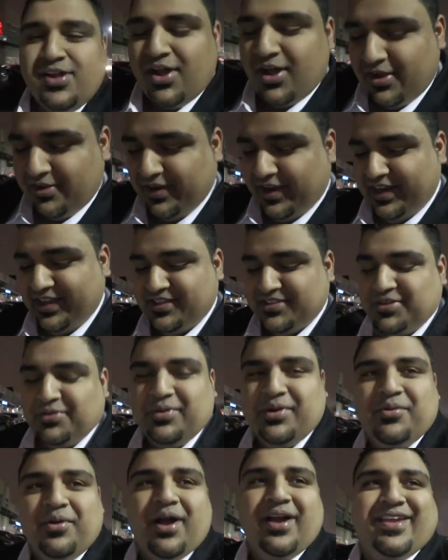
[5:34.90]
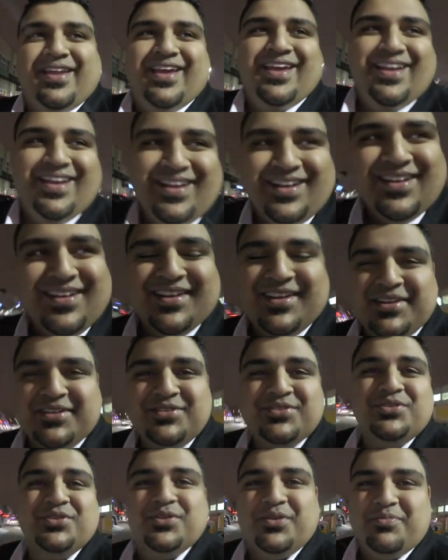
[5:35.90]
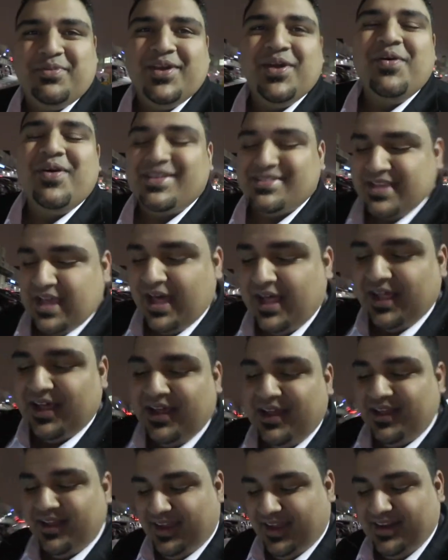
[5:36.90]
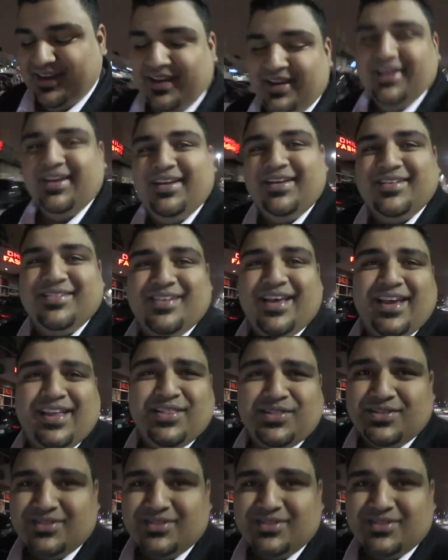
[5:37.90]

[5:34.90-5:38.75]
Alrighty, so we're walking to the POS Gala and it is like